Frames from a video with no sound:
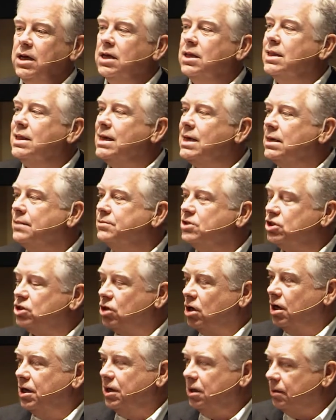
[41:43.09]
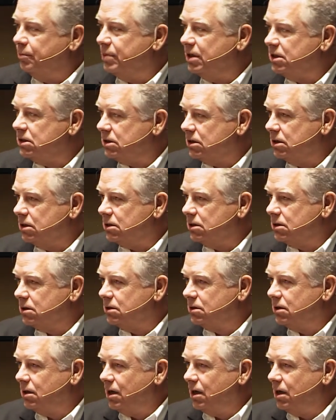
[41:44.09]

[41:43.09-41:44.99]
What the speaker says: in them starting a business